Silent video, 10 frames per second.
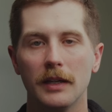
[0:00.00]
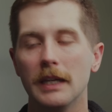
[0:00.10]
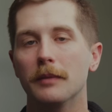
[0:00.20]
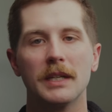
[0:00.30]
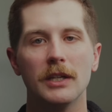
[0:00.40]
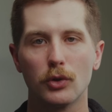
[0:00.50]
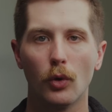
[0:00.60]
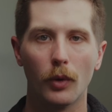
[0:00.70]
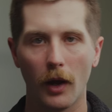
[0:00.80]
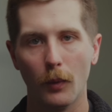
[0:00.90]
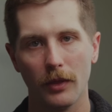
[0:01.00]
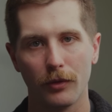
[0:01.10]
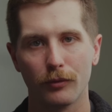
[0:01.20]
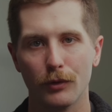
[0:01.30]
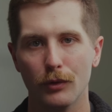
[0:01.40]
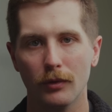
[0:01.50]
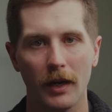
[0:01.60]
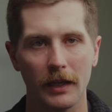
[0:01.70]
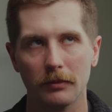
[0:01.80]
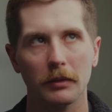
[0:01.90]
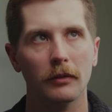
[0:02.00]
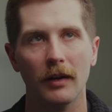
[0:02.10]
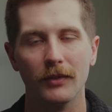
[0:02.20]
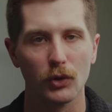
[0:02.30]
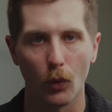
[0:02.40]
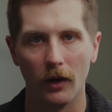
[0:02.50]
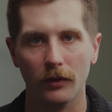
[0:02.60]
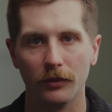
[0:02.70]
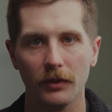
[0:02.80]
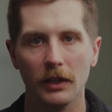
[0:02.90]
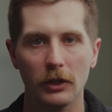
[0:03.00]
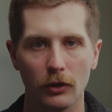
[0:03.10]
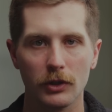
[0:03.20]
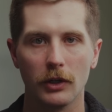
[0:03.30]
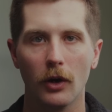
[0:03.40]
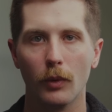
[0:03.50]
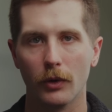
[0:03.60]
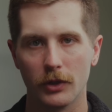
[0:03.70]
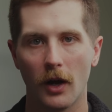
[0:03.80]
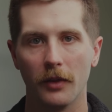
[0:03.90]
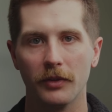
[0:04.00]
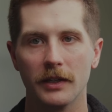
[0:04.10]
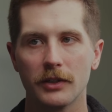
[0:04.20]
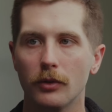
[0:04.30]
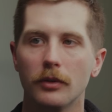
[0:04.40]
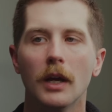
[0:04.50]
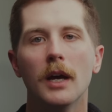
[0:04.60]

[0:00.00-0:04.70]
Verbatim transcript: EMT school when I went through like 11, 12 years ago, we were taught this. So